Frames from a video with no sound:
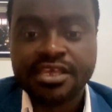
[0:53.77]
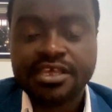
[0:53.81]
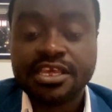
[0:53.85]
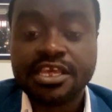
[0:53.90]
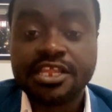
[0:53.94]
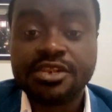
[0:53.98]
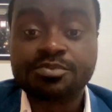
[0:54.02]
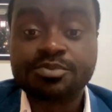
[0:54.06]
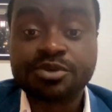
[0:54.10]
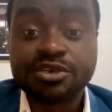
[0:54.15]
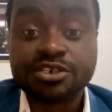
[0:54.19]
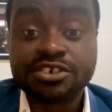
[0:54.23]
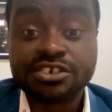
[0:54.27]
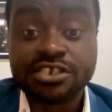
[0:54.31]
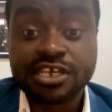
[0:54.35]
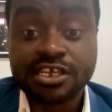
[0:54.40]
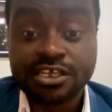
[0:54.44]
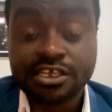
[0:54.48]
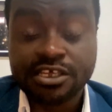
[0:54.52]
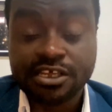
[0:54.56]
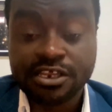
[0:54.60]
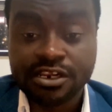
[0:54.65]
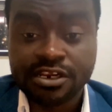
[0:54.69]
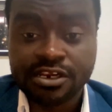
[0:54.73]
In
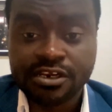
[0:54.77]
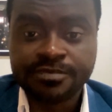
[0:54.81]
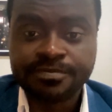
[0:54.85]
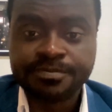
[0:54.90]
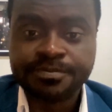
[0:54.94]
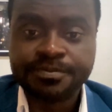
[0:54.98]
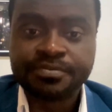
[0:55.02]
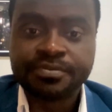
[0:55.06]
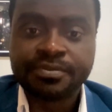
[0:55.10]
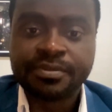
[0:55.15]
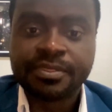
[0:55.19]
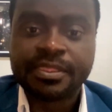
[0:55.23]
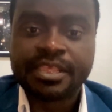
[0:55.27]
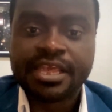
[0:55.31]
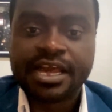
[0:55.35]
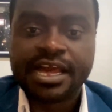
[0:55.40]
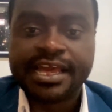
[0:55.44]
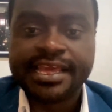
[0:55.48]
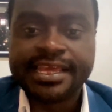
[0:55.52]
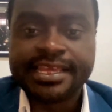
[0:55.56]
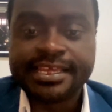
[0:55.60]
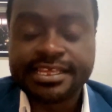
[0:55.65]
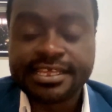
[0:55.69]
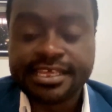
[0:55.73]
particular,
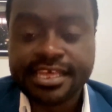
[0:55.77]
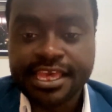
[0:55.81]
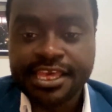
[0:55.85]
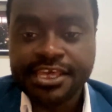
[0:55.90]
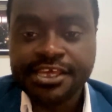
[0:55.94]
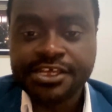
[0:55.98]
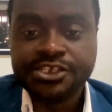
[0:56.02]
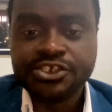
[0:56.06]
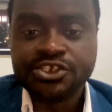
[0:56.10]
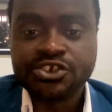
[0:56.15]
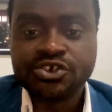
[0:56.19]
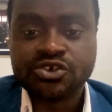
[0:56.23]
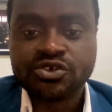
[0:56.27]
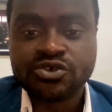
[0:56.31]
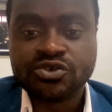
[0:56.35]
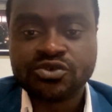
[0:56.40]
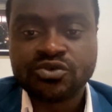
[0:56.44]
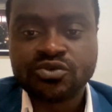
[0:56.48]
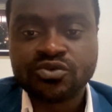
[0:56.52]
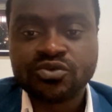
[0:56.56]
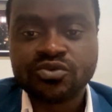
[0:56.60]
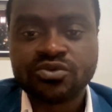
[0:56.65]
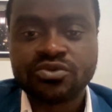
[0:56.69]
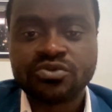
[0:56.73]
I engage
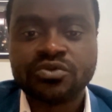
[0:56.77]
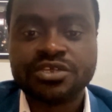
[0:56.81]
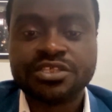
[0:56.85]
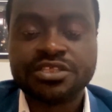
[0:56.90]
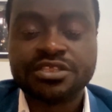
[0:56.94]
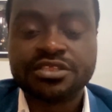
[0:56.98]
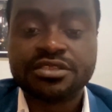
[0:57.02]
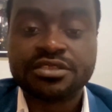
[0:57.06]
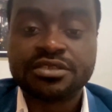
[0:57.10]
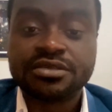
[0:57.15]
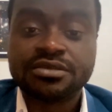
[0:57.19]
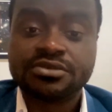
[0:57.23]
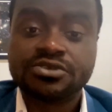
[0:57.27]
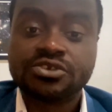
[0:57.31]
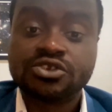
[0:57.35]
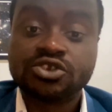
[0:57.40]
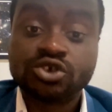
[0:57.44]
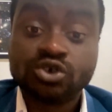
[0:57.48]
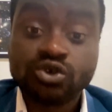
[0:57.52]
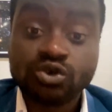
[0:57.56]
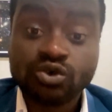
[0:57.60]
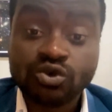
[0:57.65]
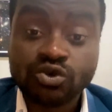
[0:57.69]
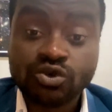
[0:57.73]
with
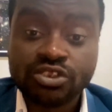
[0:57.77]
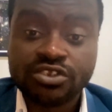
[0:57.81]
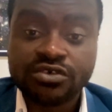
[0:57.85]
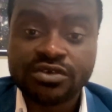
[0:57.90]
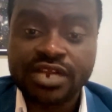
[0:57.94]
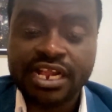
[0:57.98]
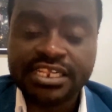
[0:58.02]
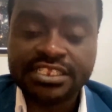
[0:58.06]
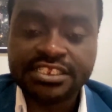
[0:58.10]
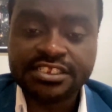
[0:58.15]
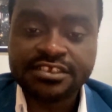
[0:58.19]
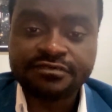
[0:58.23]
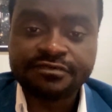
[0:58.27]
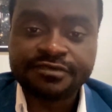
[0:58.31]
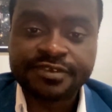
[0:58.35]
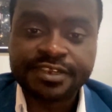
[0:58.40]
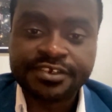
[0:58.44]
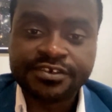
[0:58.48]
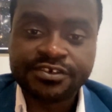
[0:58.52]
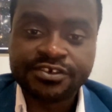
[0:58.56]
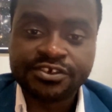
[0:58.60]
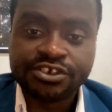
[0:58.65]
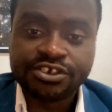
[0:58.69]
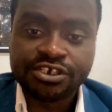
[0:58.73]
two strands of
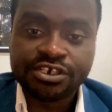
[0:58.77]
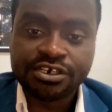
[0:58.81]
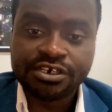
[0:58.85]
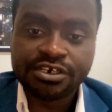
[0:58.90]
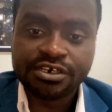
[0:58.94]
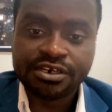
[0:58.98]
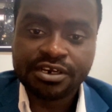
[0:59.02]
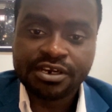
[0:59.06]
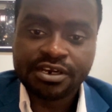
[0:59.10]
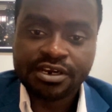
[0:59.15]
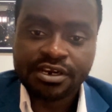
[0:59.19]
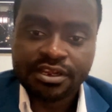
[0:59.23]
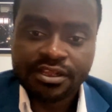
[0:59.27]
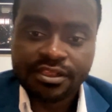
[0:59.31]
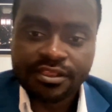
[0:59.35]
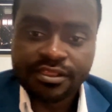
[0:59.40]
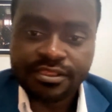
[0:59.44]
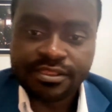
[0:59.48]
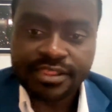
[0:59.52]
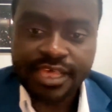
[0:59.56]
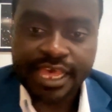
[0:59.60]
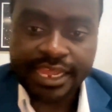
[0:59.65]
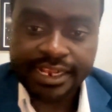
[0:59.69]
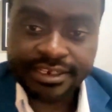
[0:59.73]
literature
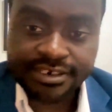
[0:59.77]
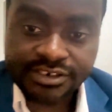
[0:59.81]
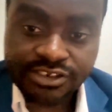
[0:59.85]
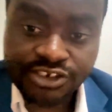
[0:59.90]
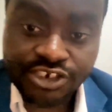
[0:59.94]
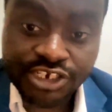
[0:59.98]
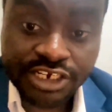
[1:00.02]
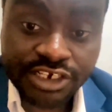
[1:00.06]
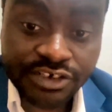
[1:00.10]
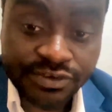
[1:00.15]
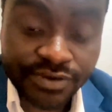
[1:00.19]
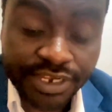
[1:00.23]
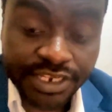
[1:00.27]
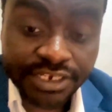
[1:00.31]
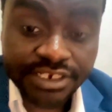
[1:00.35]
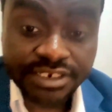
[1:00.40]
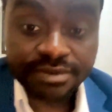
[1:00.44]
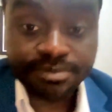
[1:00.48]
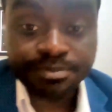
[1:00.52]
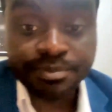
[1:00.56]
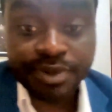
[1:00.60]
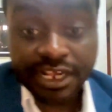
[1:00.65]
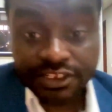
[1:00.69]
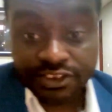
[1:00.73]
that generate
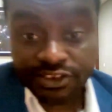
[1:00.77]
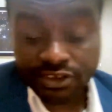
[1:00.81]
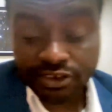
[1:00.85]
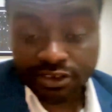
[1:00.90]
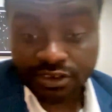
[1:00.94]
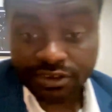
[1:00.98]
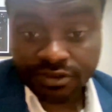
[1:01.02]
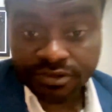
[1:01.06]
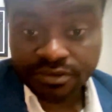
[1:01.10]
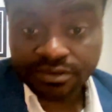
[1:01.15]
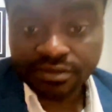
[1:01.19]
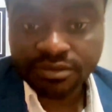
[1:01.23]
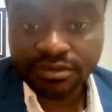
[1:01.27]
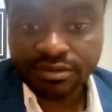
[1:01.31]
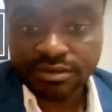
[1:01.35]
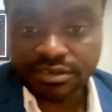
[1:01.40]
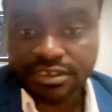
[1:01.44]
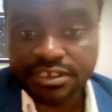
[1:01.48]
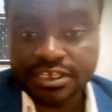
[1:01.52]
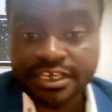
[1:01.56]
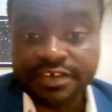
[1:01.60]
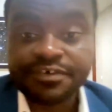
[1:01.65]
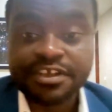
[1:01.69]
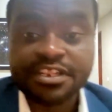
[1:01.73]
a puzzle
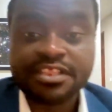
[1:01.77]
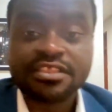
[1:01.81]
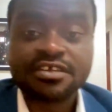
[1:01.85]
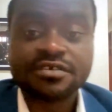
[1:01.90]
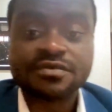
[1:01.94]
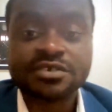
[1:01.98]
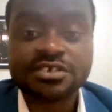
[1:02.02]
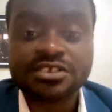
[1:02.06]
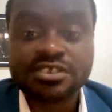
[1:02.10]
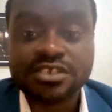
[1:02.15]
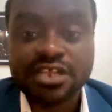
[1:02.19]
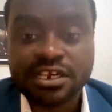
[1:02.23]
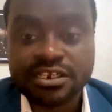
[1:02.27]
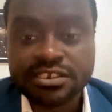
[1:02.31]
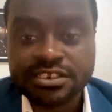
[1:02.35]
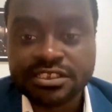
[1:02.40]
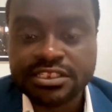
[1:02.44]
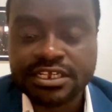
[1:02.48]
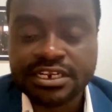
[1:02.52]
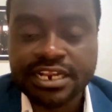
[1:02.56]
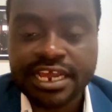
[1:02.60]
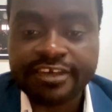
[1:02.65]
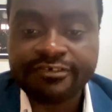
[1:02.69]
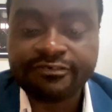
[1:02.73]
given the results
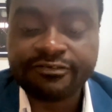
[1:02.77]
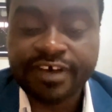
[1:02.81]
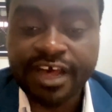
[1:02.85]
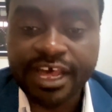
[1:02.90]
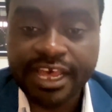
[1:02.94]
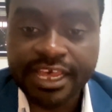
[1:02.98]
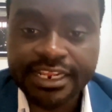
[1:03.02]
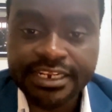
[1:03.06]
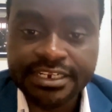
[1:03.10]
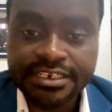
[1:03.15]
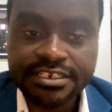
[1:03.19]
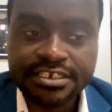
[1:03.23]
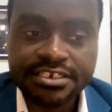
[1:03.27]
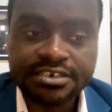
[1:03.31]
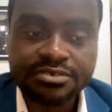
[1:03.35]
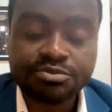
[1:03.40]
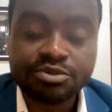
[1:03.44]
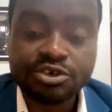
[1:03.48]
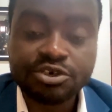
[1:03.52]
that I find. In